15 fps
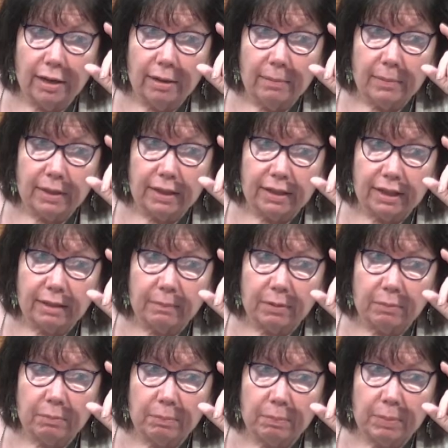because some of
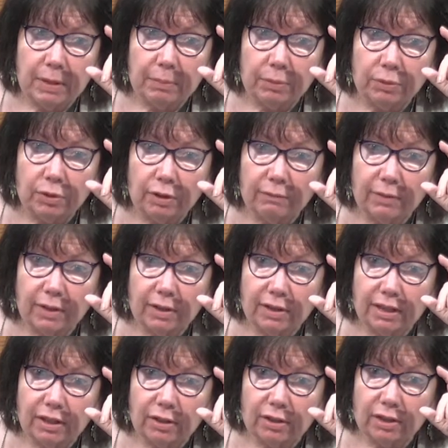people took it very
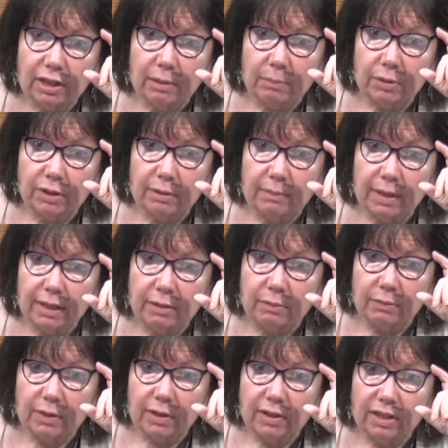seriously and put some things that were
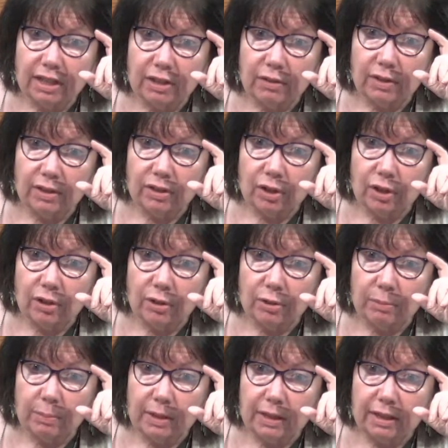very serious on those
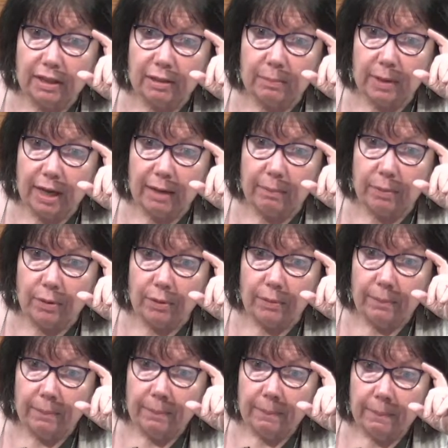pieces of paper.
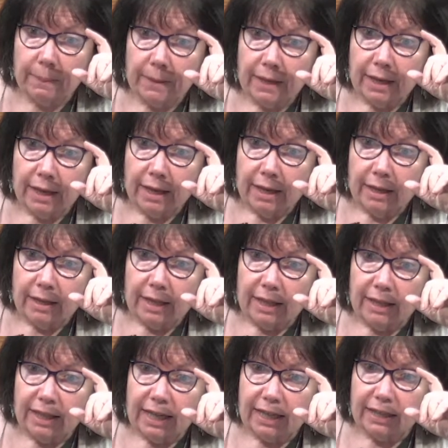Then
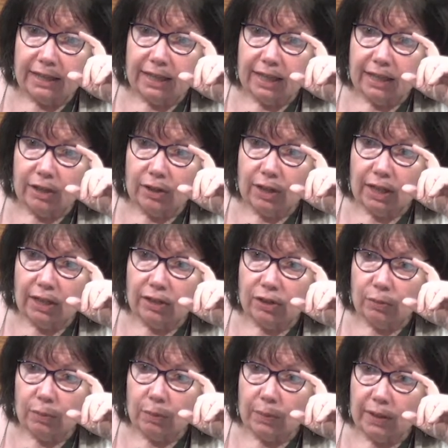the next Sunday on Easter,
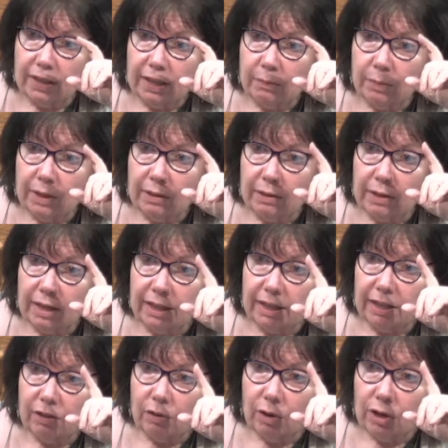what we did, we had the
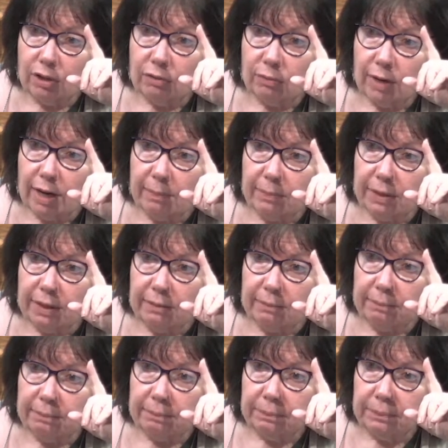cross wrapped in
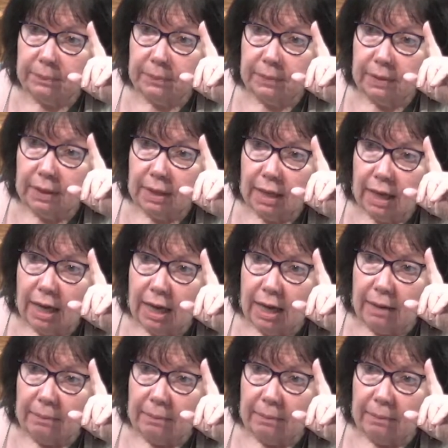um,